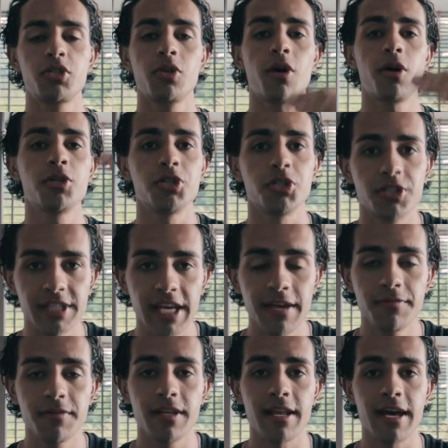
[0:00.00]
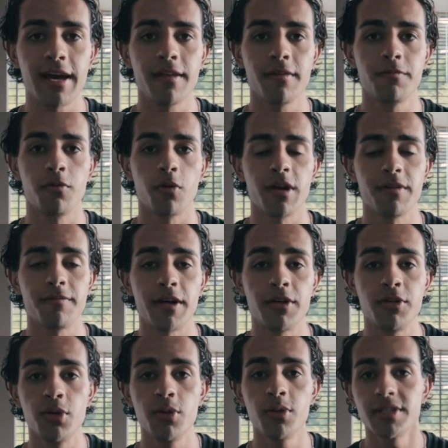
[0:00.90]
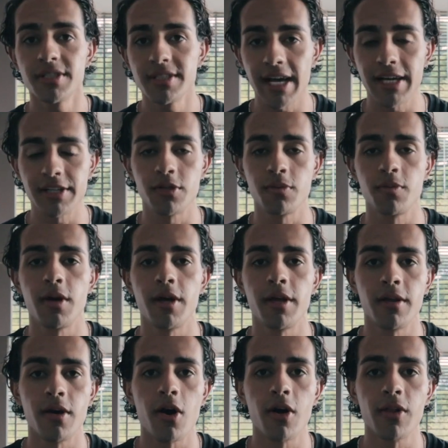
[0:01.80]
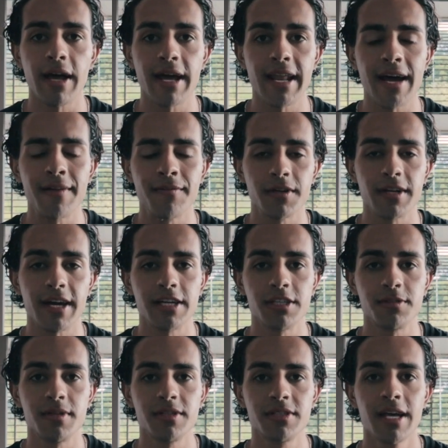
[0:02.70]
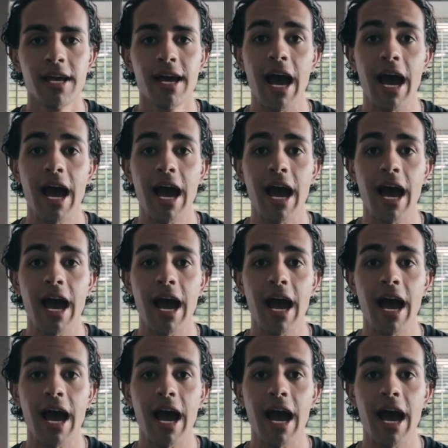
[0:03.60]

larger safety net for if I do decide to run online advertisements.